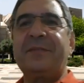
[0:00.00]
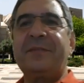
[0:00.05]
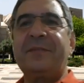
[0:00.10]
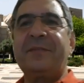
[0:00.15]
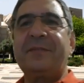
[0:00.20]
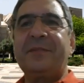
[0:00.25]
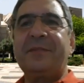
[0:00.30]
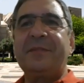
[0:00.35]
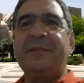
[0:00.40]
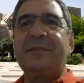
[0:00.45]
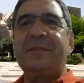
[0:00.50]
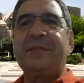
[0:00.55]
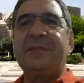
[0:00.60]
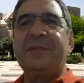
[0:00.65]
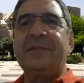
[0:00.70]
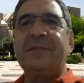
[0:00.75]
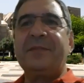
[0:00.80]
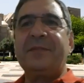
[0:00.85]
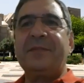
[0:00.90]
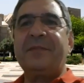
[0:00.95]

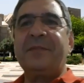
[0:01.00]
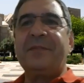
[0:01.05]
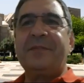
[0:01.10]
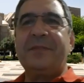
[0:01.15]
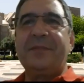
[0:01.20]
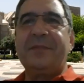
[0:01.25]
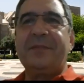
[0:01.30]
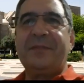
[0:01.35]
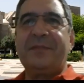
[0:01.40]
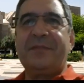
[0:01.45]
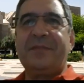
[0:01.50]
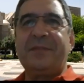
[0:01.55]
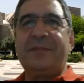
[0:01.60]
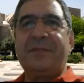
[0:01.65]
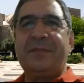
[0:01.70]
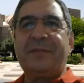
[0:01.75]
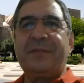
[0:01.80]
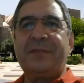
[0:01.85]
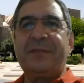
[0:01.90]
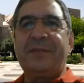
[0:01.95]

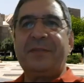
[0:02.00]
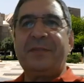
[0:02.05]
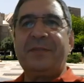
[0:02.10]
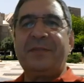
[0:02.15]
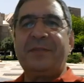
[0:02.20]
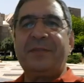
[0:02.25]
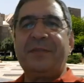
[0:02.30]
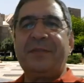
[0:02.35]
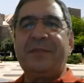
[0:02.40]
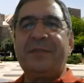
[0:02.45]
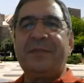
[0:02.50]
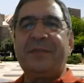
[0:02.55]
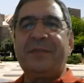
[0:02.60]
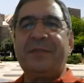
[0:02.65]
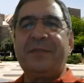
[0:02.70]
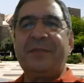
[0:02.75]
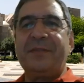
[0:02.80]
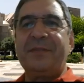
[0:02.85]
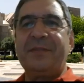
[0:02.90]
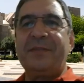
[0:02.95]

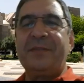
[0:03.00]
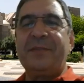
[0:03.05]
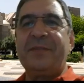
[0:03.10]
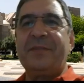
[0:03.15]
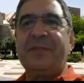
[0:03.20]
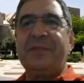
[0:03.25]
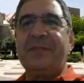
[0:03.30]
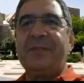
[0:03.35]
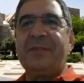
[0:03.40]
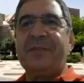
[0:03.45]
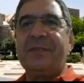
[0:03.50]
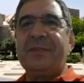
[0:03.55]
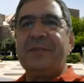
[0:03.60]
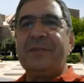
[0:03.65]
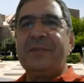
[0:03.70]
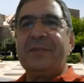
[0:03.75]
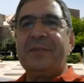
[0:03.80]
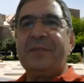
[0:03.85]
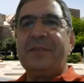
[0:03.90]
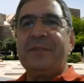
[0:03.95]

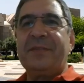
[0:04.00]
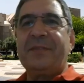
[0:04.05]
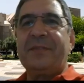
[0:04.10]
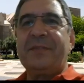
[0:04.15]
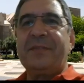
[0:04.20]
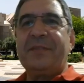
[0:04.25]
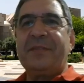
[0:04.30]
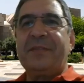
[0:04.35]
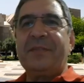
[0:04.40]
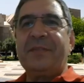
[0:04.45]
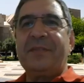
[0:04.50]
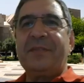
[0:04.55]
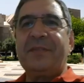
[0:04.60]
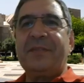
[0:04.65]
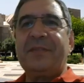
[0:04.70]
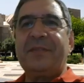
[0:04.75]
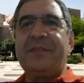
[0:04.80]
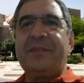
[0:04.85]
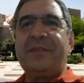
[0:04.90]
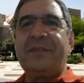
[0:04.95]

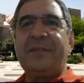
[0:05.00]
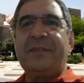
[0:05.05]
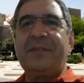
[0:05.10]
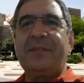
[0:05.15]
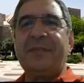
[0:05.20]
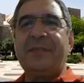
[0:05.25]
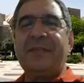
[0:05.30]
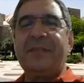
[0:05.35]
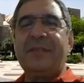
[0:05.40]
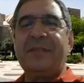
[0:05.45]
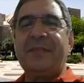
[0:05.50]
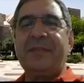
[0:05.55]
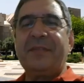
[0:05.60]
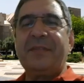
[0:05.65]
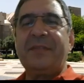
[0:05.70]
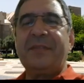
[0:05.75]
This person isn't speaking.